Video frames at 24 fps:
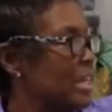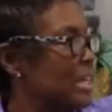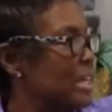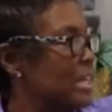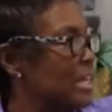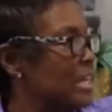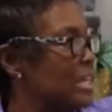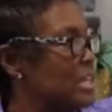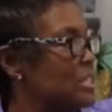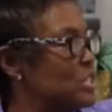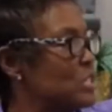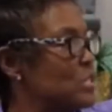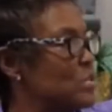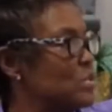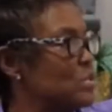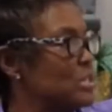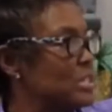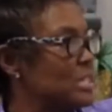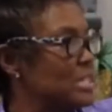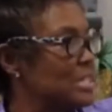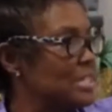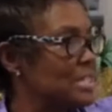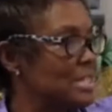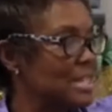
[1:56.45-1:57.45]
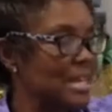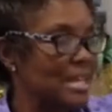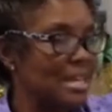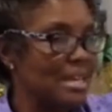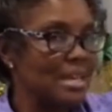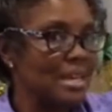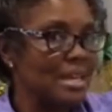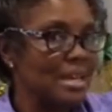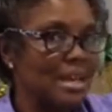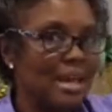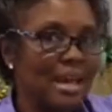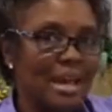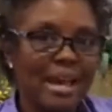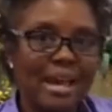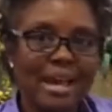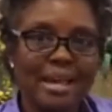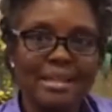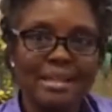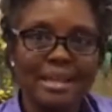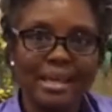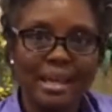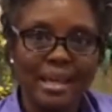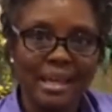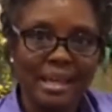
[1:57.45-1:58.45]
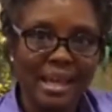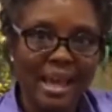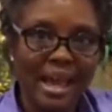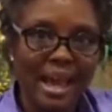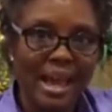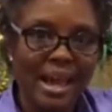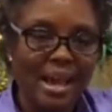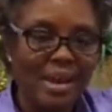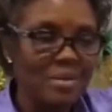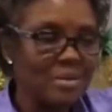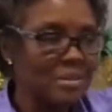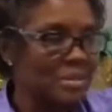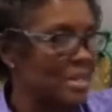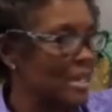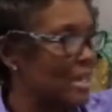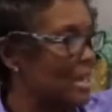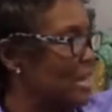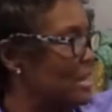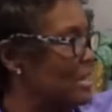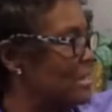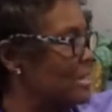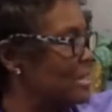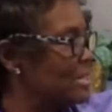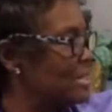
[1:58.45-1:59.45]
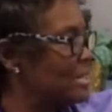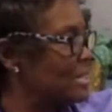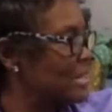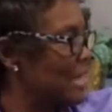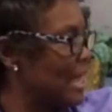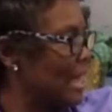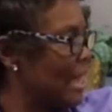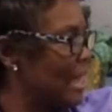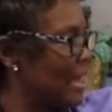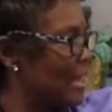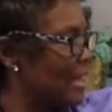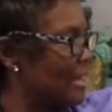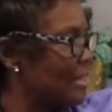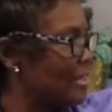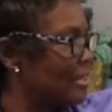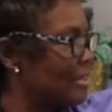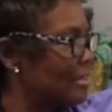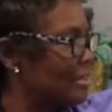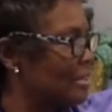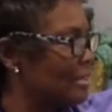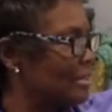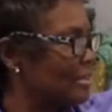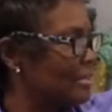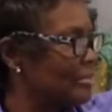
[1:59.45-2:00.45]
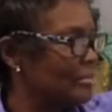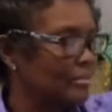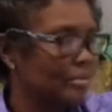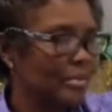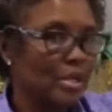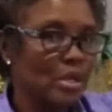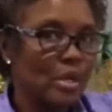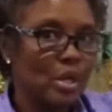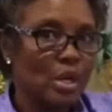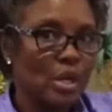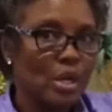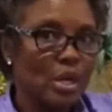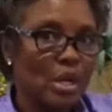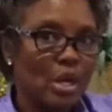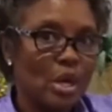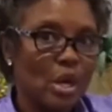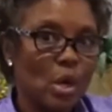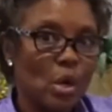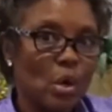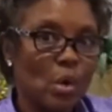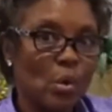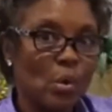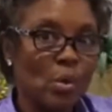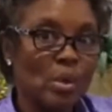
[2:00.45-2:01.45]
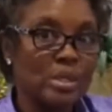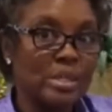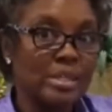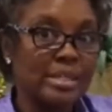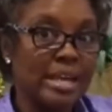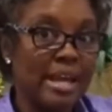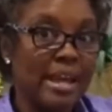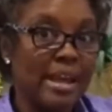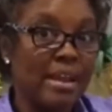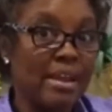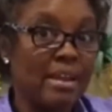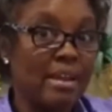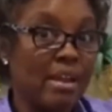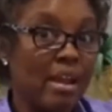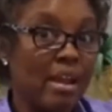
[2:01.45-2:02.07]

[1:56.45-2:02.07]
into the sea and the clouds in the sky. On day